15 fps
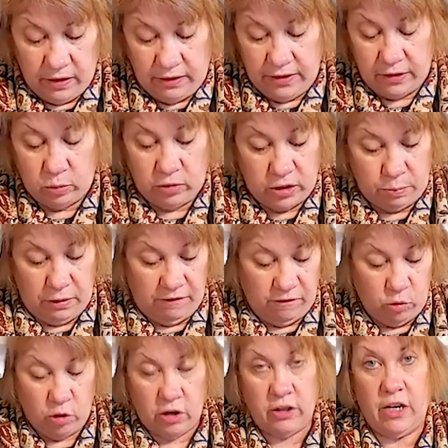This was
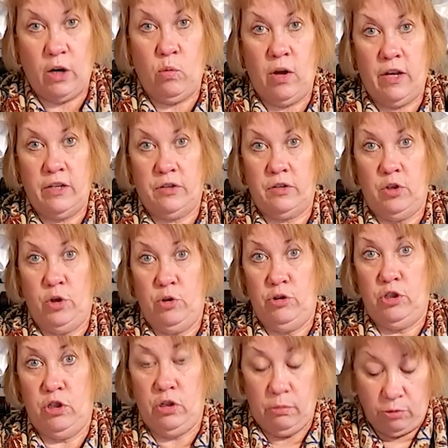before there was
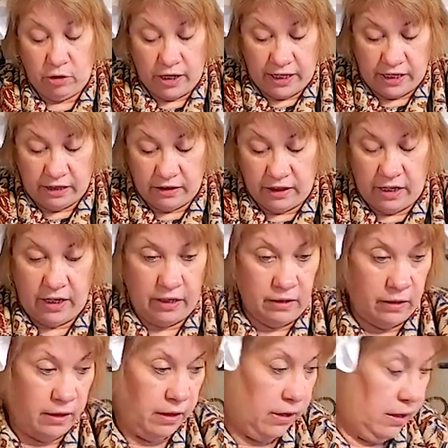YouTube or anything,